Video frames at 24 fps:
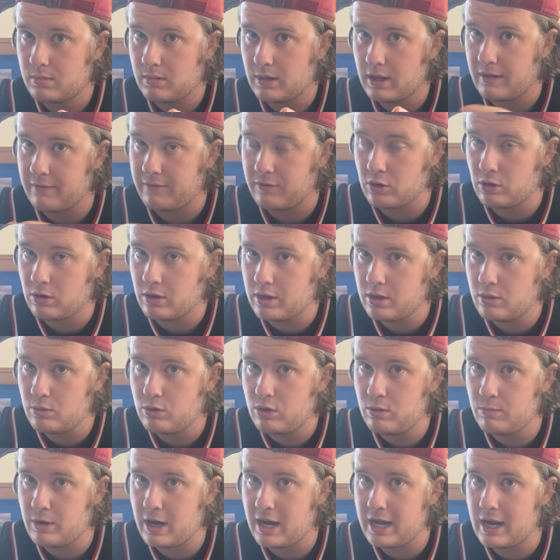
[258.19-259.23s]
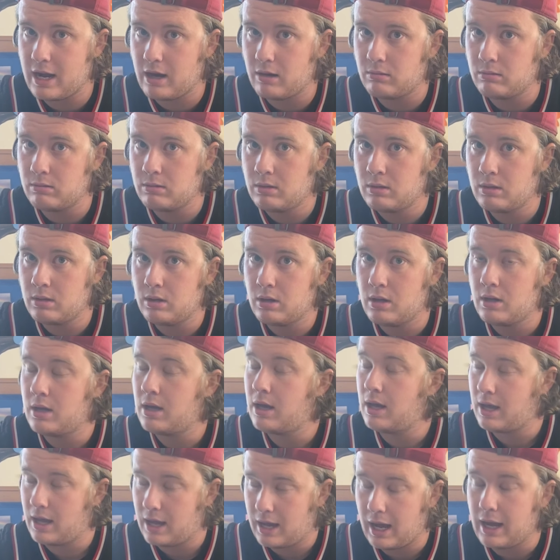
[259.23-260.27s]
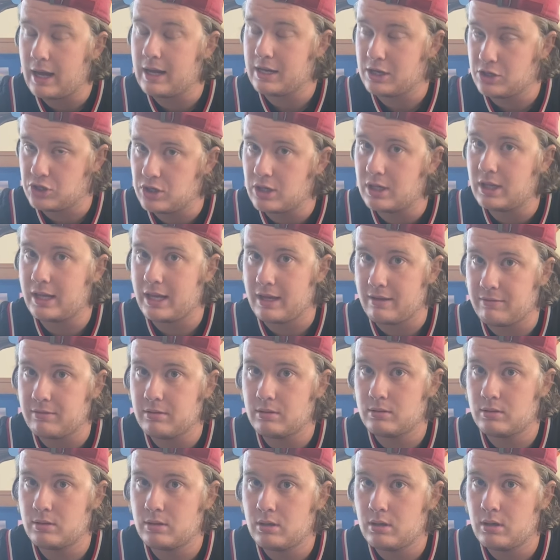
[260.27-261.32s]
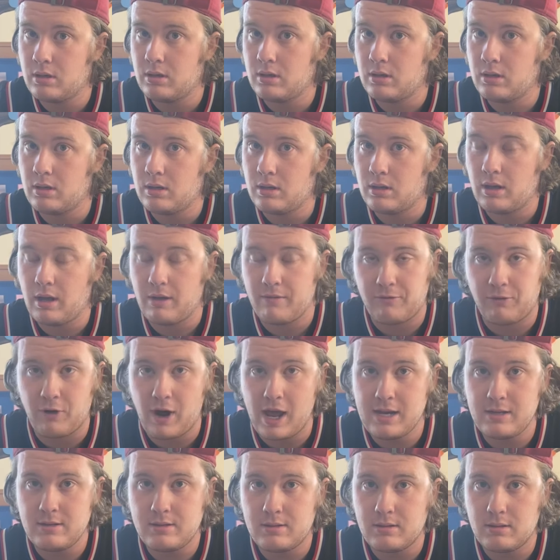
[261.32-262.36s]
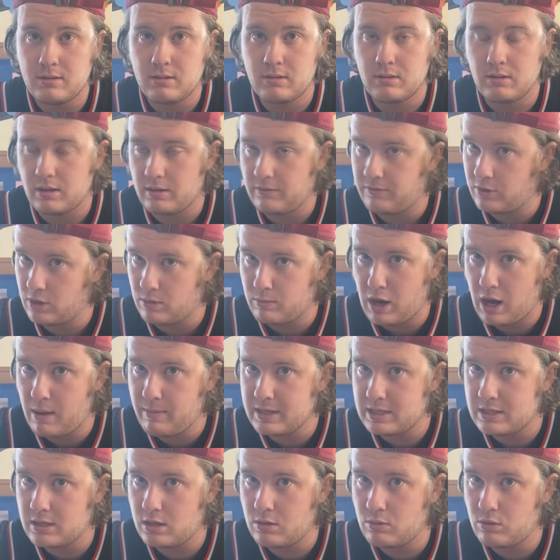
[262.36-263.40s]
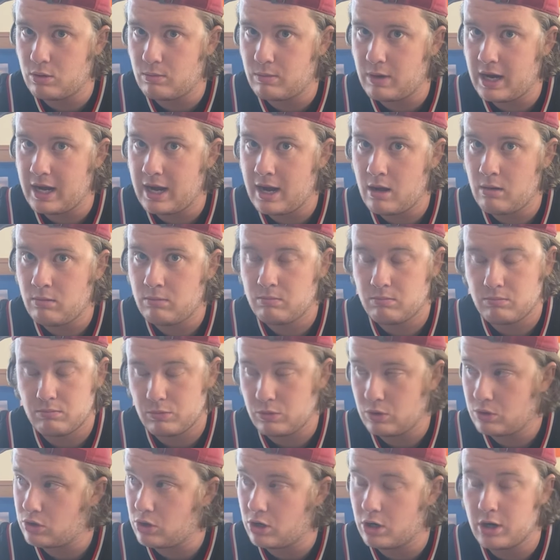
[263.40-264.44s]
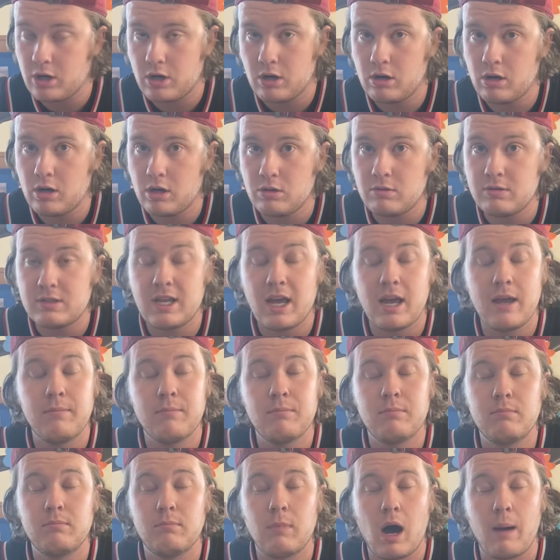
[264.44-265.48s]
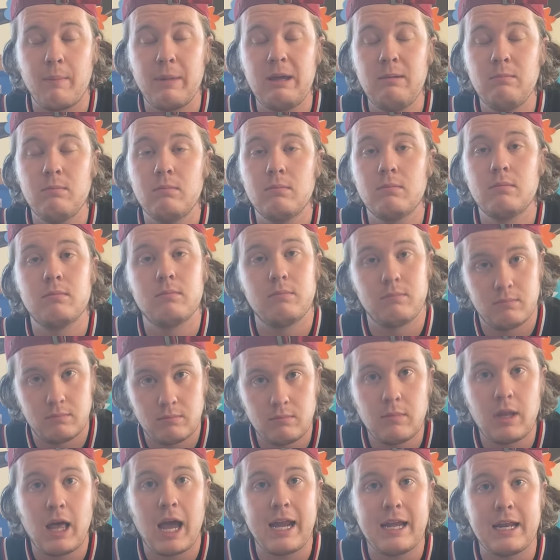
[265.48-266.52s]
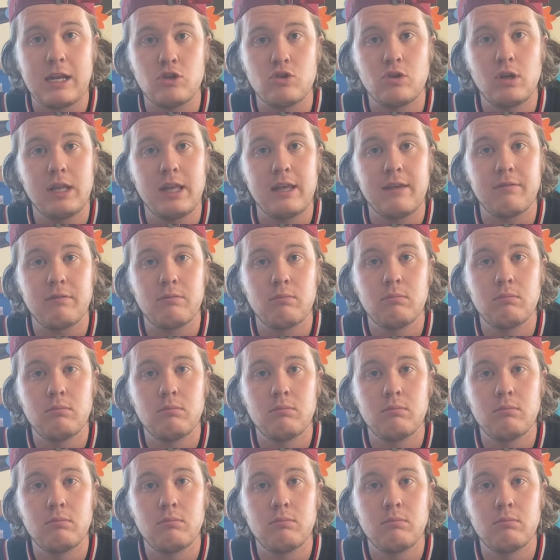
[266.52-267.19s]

if you're in the room right now, I need you to leave. And friends, if your mommy's in the room right now, you turn to her and you say, "Mommy, I need you to leave."